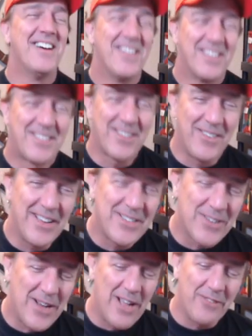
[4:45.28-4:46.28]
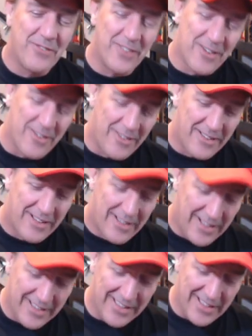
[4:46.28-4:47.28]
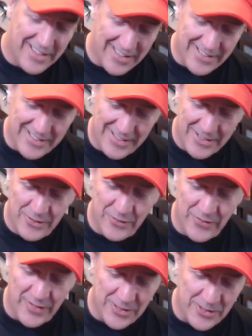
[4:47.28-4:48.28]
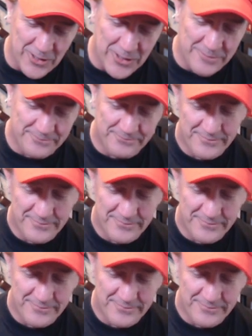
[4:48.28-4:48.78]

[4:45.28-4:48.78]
So I drive, I clear the vehicle.